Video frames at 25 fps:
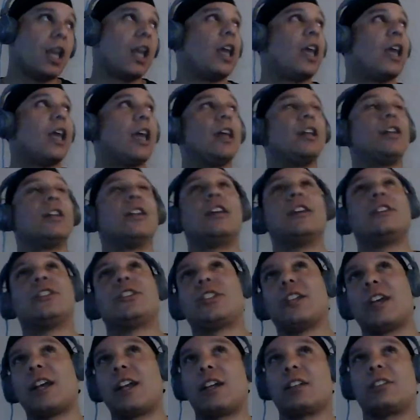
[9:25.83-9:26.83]
and
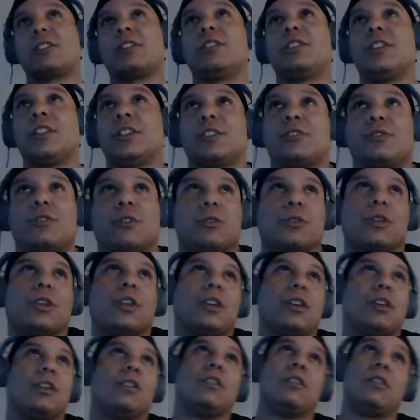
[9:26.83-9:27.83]
shout out to
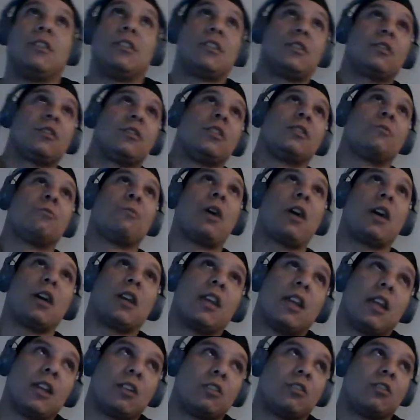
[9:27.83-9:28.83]
DistroKid. This
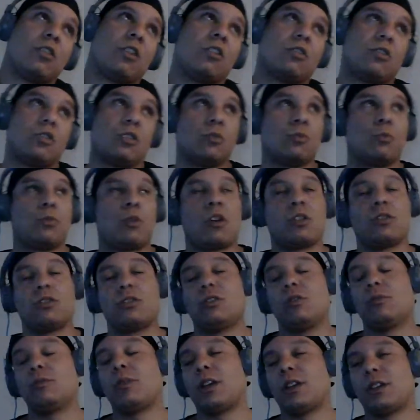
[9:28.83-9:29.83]
podcast is also brought
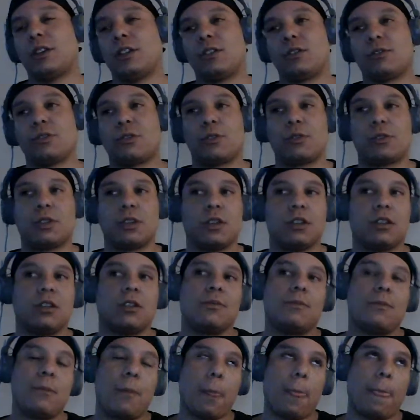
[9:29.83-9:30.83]
to you by
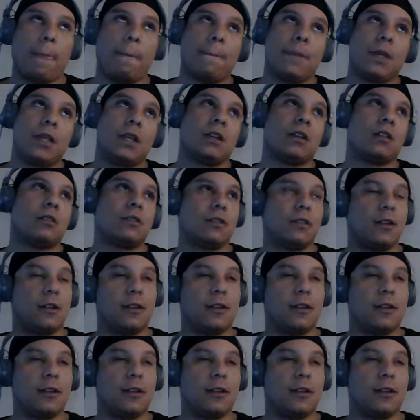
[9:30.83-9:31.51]
DistroKid, because